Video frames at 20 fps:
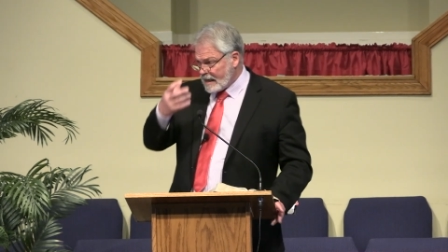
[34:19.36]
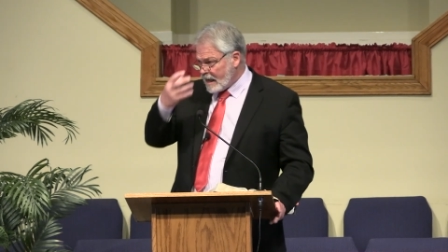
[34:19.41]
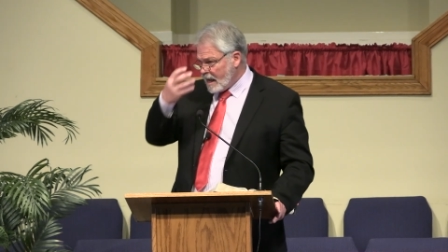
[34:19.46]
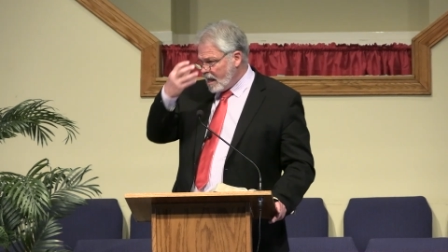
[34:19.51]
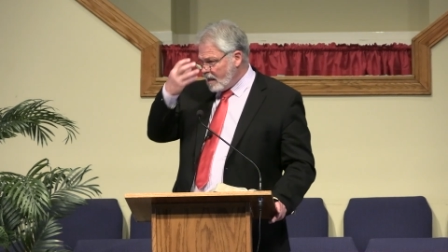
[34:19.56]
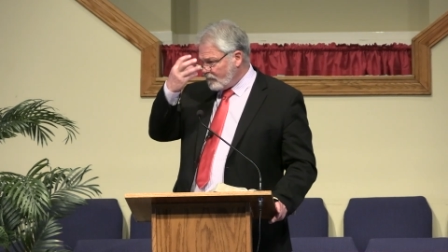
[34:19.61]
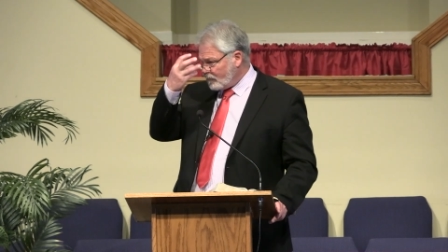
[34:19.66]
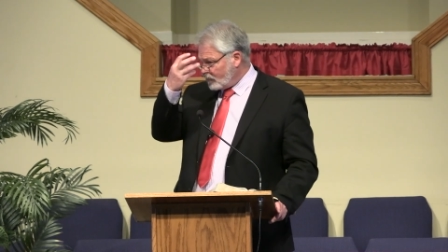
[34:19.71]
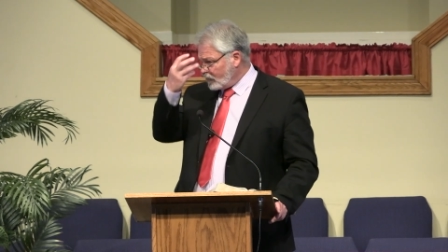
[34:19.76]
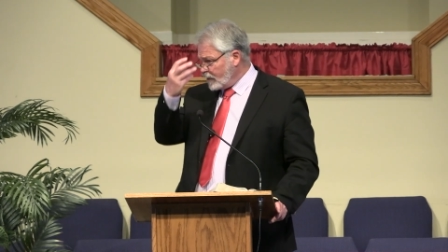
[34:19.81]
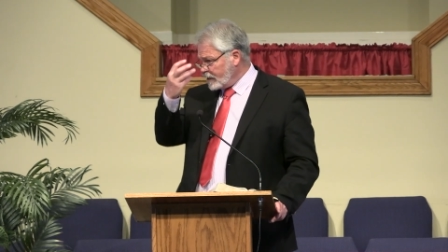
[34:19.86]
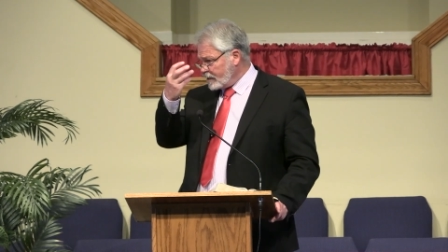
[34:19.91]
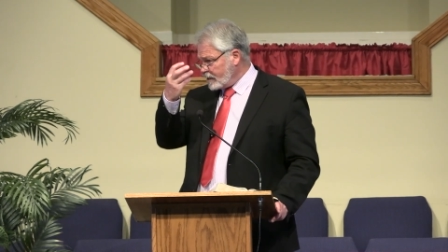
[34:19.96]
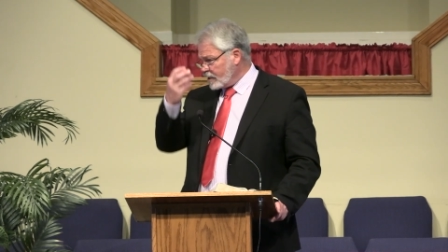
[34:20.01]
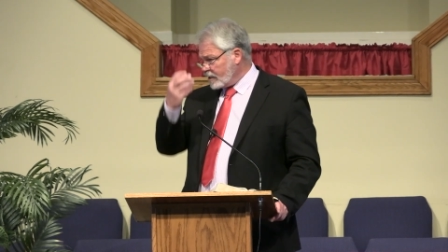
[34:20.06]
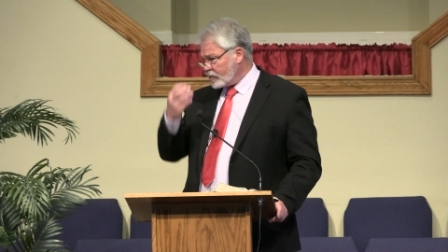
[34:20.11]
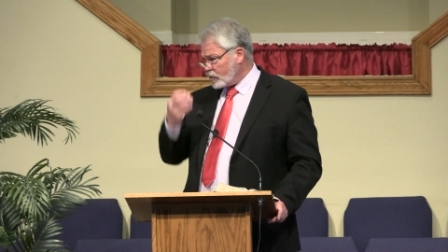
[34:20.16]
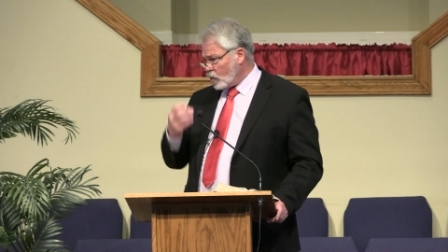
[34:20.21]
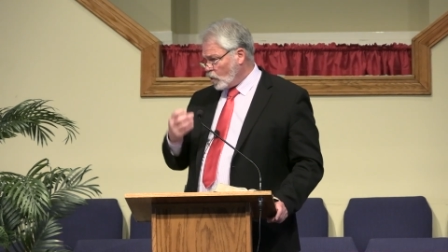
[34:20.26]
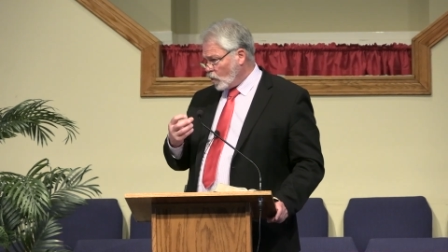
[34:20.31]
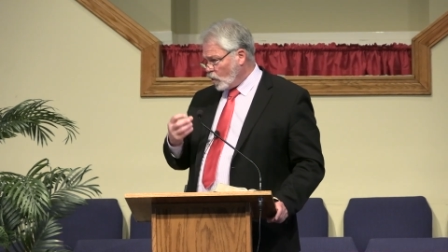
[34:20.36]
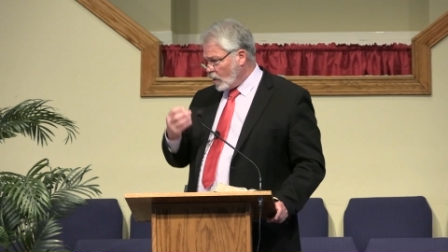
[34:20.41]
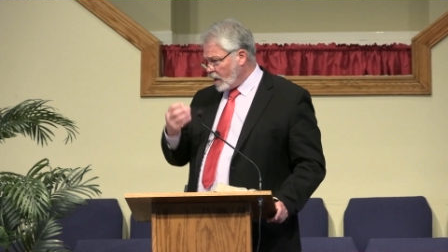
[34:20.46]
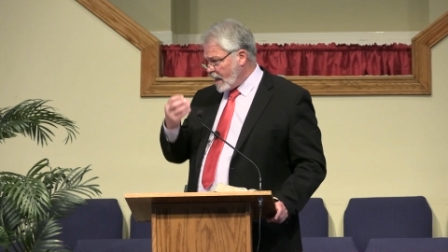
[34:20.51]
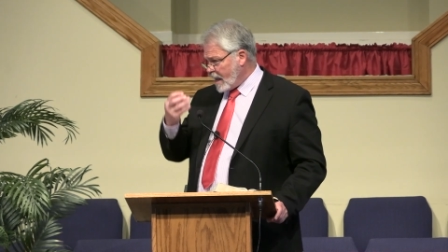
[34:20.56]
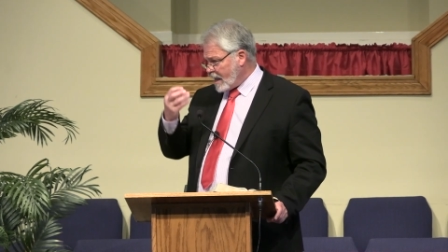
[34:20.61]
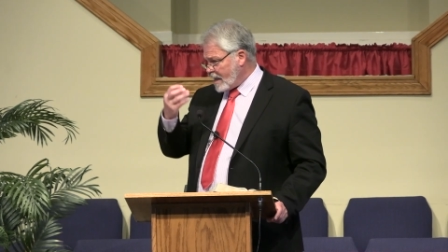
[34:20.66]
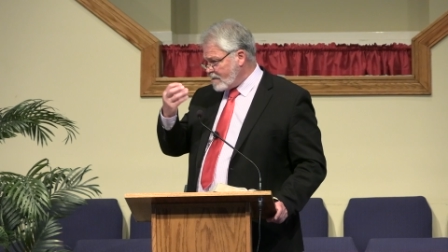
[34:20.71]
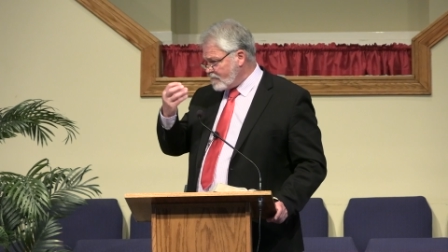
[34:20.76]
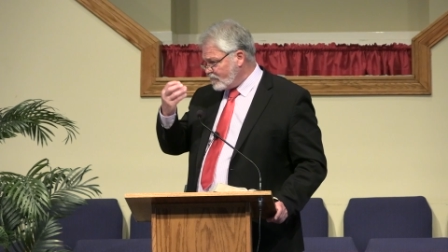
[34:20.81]
a frontlet or
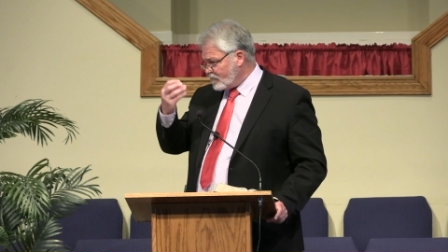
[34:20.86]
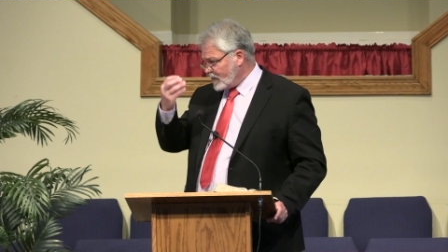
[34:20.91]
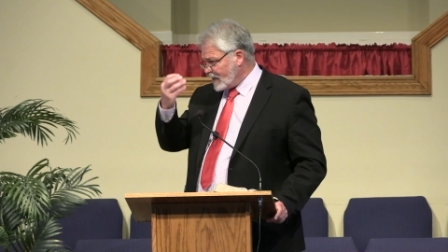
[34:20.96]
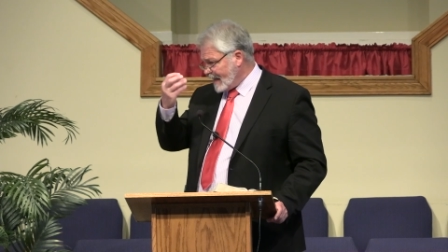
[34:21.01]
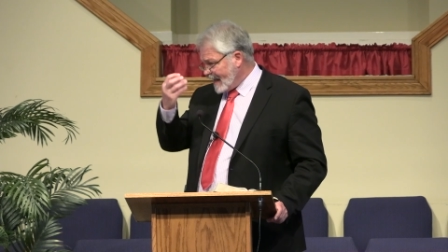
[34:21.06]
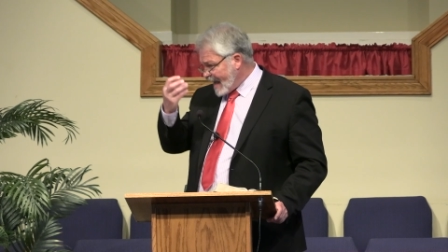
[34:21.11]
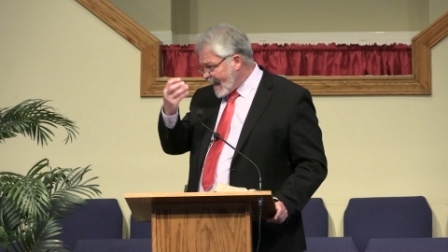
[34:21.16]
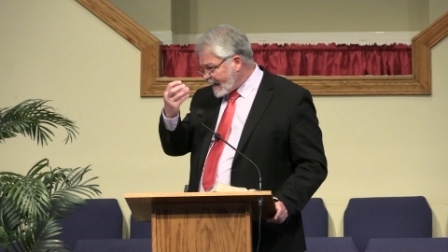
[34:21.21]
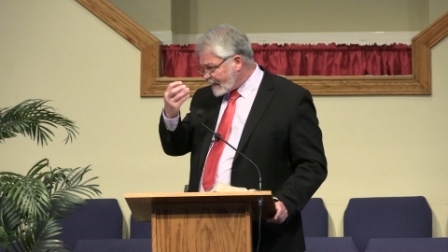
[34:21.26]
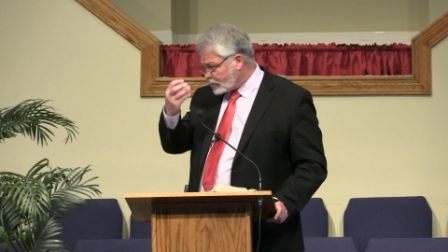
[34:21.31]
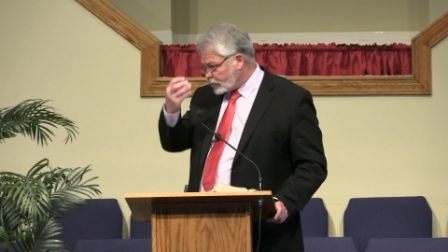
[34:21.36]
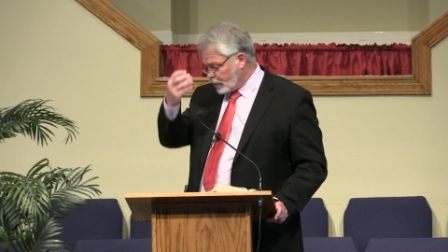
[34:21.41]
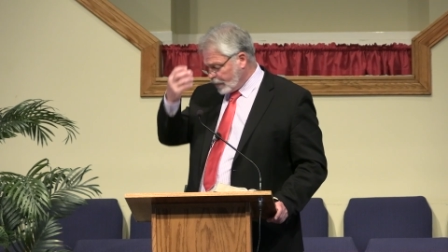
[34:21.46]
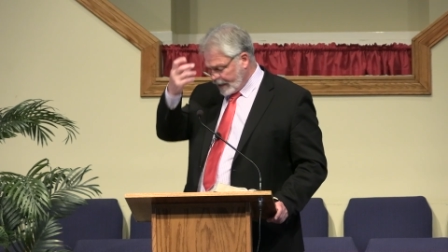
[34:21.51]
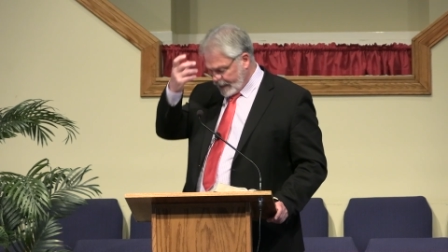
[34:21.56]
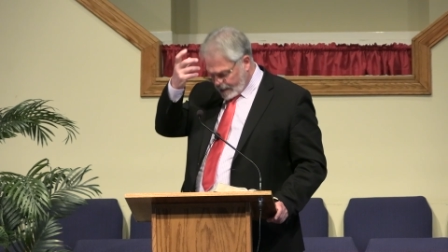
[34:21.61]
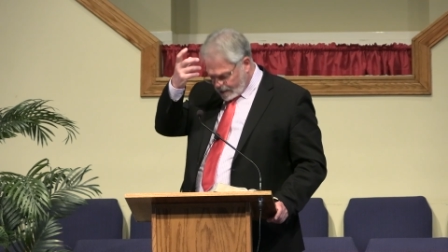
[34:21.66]
a phylactery, a